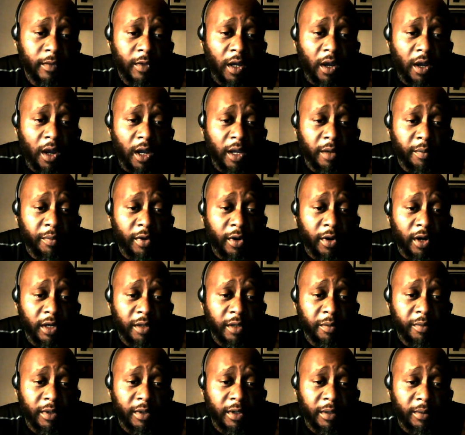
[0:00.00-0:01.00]
Alright,
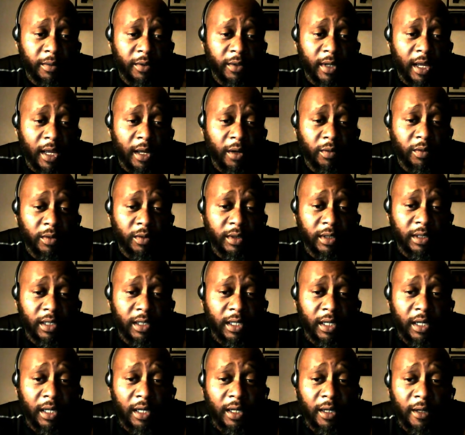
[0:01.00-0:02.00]
party people, that was
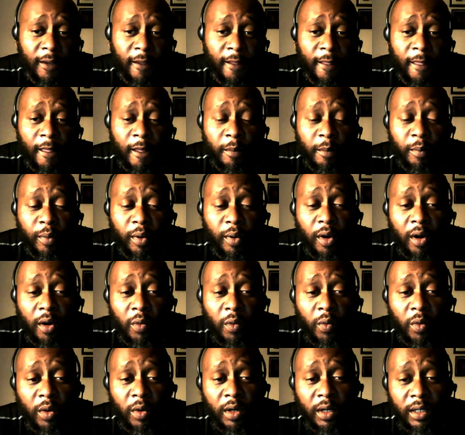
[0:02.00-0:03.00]

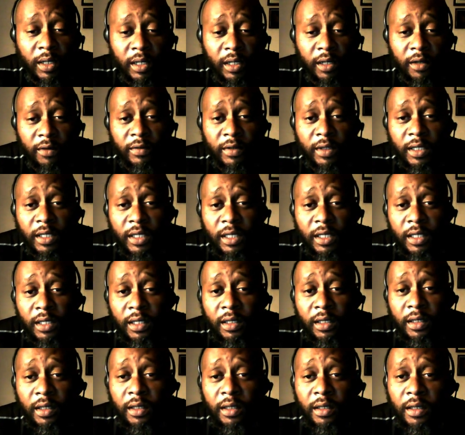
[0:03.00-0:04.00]
part one of the
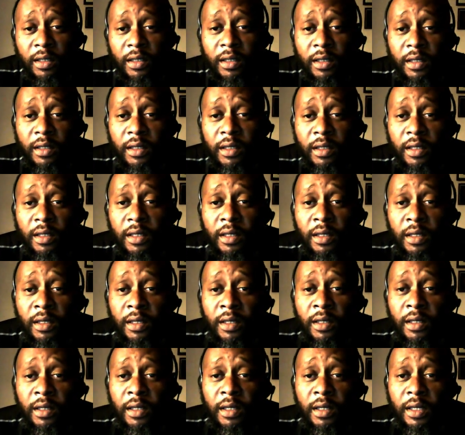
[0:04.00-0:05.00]

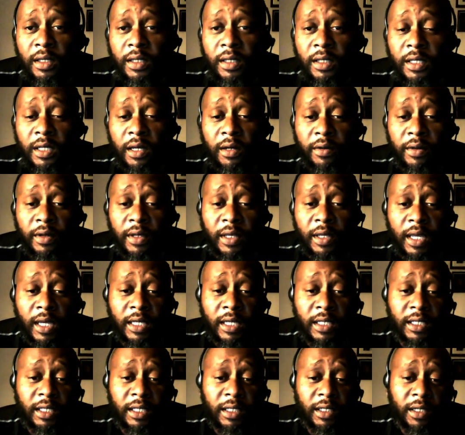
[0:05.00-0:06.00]

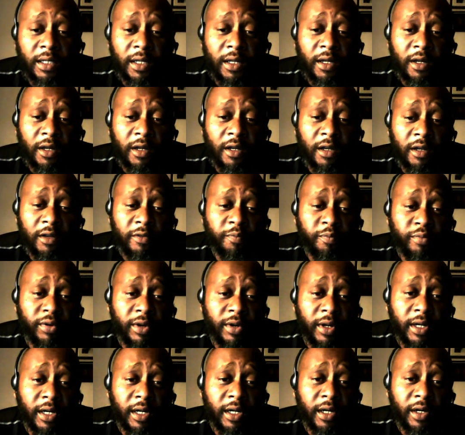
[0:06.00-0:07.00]
interrogation of
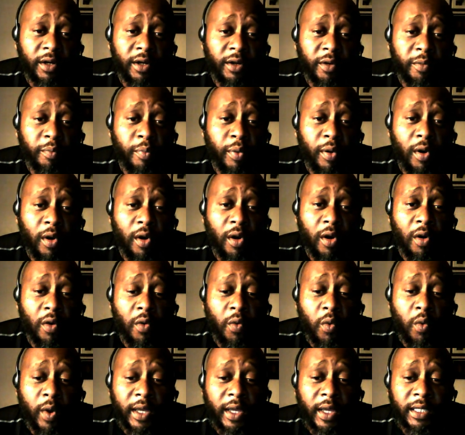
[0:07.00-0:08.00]
Predator
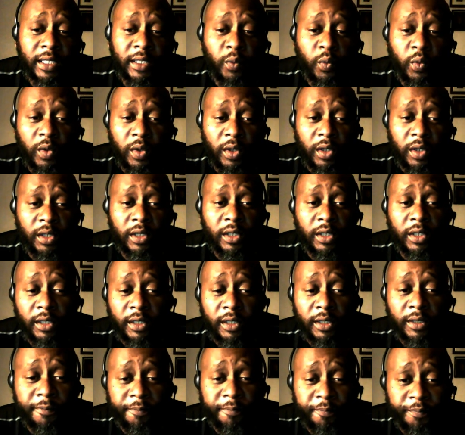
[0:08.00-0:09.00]
Paul
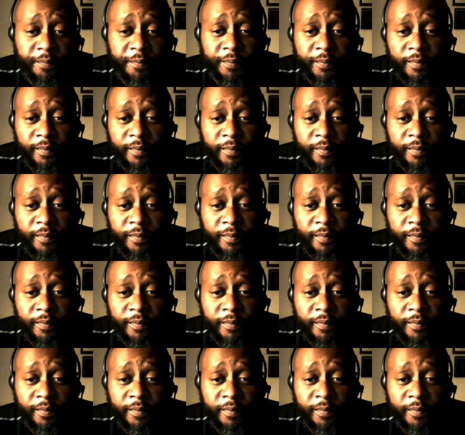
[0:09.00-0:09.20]
Westwood.